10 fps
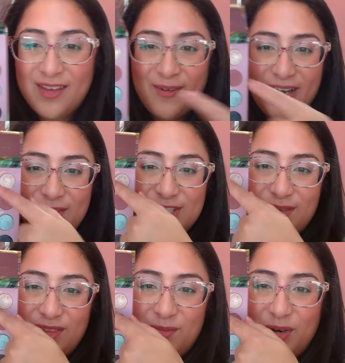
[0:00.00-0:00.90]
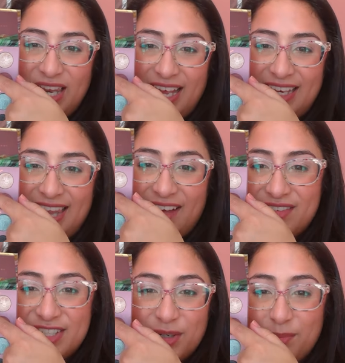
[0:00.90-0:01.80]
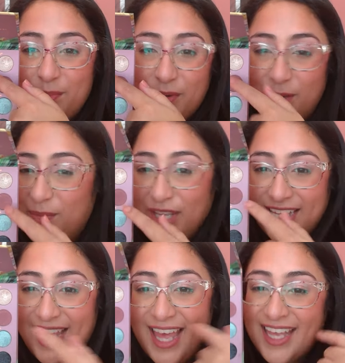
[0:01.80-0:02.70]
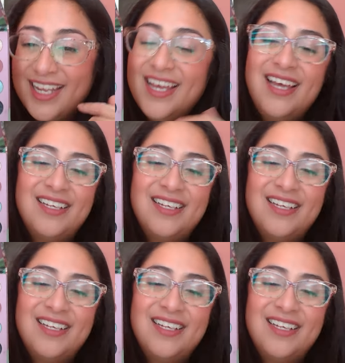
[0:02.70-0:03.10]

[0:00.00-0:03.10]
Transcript: If I want to do something more like lavender purple, I can.